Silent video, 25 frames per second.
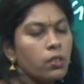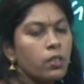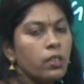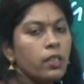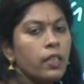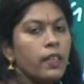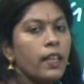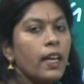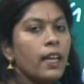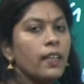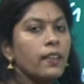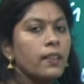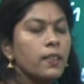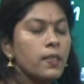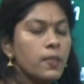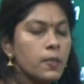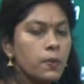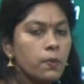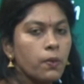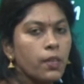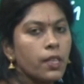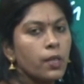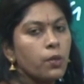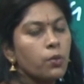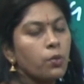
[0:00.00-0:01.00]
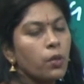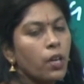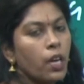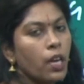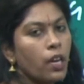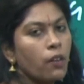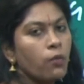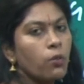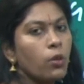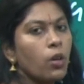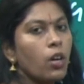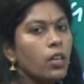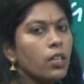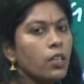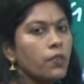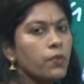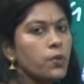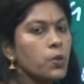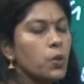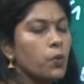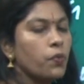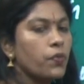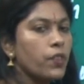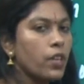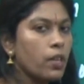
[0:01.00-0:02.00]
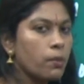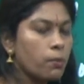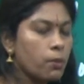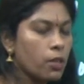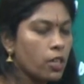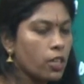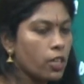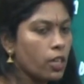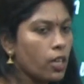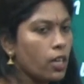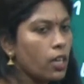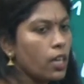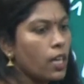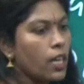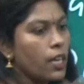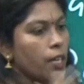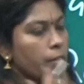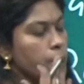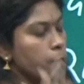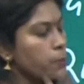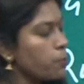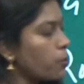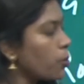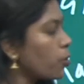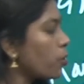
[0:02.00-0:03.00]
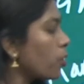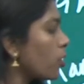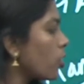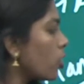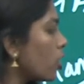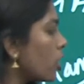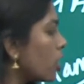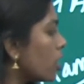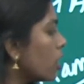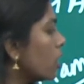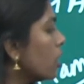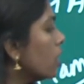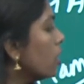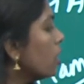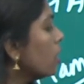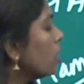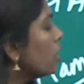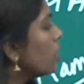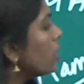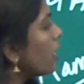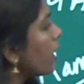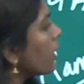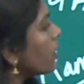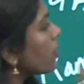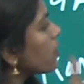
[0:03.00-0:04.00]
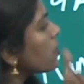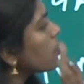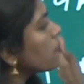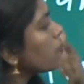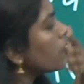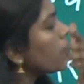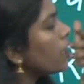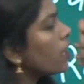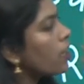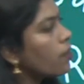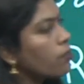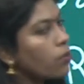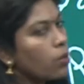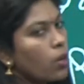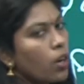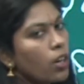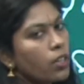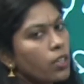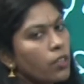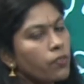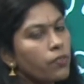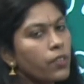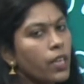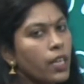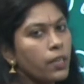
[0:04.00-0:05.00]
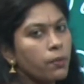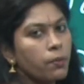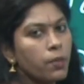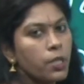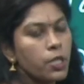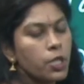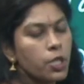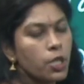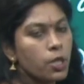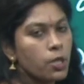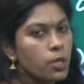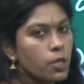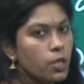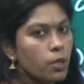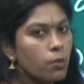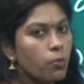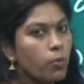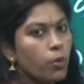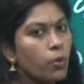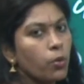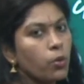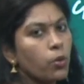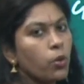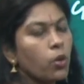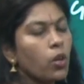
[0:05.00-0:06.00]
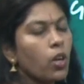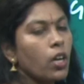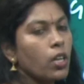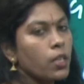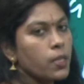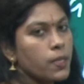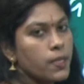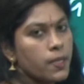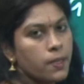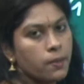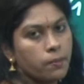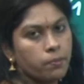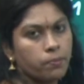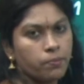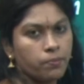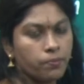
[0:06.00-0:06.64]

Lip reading: Than this we do have lot of Sofia Protocol, Aras Protocol, like this we have lot of conventions and protocols.